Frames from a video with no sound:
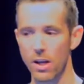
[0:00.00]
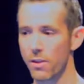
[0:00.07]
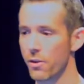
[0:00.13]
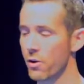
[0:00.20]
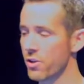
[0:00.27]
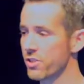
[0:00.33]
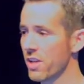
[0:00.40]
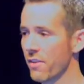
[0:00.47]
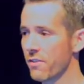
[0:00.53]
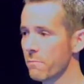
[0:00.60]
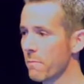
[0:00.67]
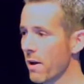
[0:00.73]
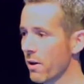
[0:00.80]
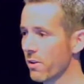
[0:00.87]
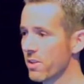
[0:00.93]
There is nothing
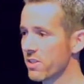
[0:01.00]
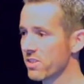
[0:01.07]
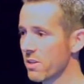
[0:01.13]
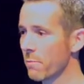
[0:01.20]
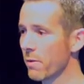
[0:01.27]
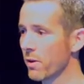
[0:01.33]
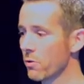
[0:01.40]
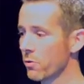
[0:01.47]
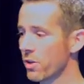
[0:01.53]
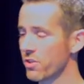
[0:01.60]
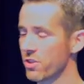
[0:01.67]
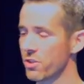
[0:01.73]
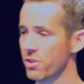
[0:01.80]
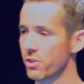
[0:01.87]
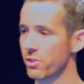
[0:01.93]
better than somebody who
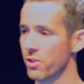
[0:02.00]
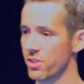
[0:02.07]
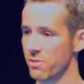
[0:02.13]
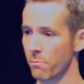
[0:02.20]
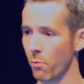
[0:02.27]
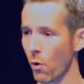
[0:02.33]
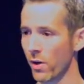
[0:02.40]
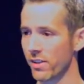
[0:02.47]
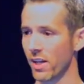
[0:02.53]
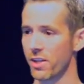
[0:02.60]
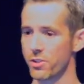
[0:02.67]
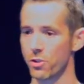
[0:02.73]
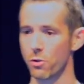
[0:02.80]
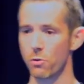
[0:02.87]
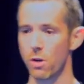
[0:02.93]
doesn't point
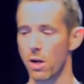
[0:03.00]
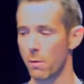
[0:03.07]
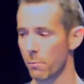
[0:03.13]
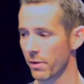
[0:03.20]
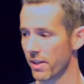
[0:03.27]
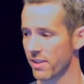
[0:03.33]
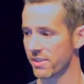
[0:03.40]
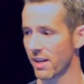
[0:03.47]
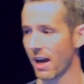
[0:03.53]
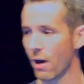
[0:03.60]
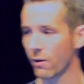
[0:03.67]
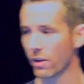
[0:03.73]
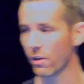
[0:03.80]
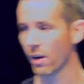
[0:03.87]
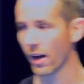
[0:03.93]
at you, but they say, how
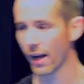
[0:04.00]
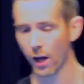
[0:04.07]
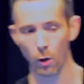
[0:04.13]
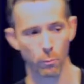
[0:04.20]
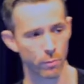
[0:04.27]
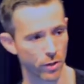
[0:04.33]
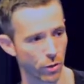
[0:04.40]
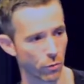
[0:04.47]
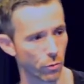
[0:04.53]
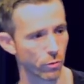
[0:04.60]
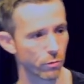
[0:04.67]
can I help you?